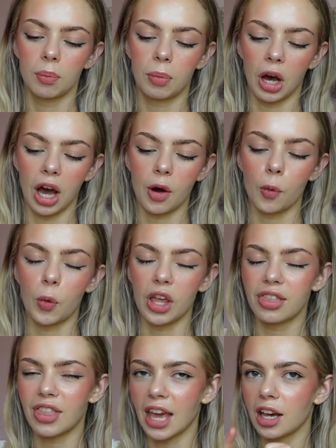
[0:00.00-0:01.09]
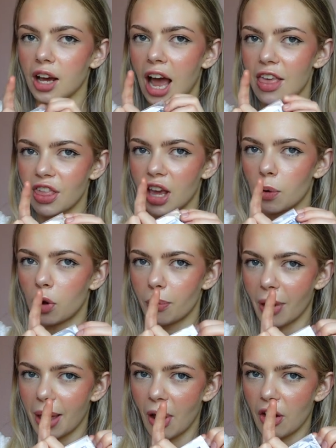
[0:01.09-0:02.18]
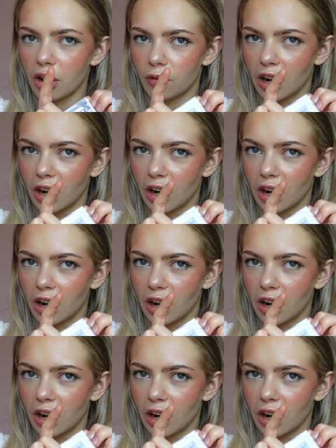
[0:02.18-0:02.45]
But I think one of my American